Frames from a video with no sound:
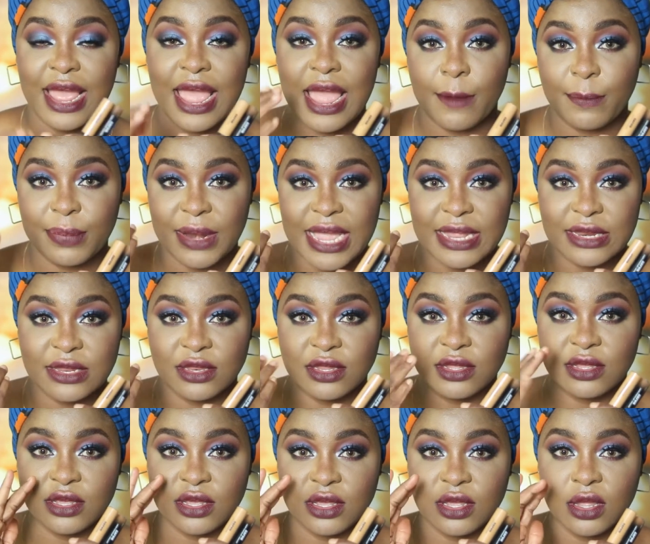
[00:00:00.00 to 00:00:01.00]
applied
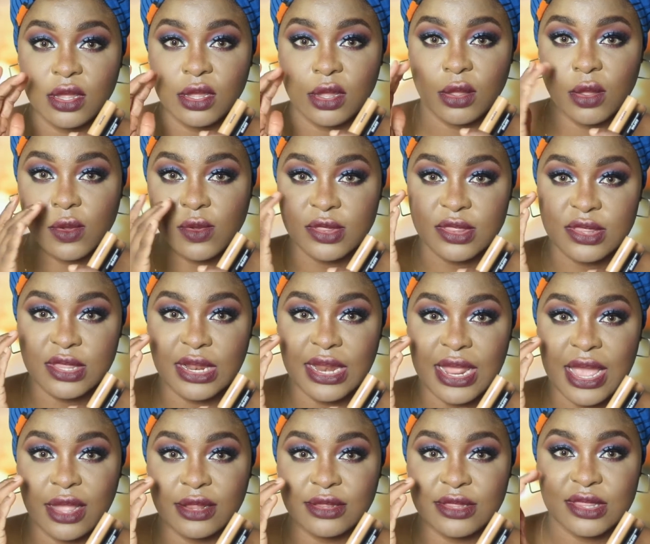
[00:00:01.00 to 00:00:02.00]
the concealer
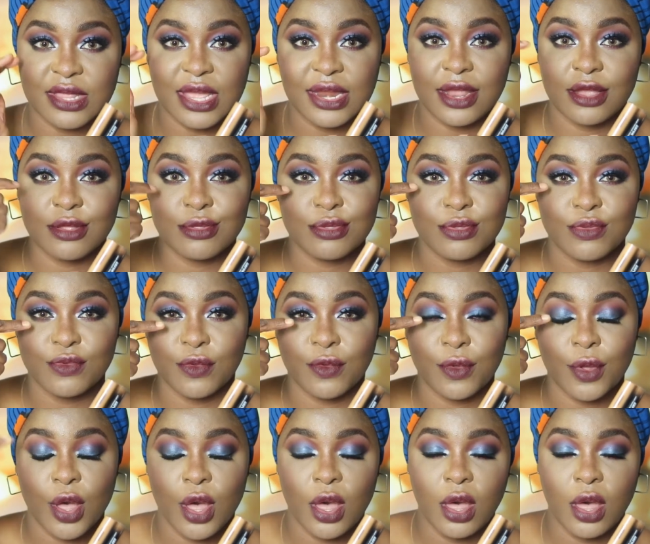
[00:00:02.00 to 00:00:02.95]
and decided to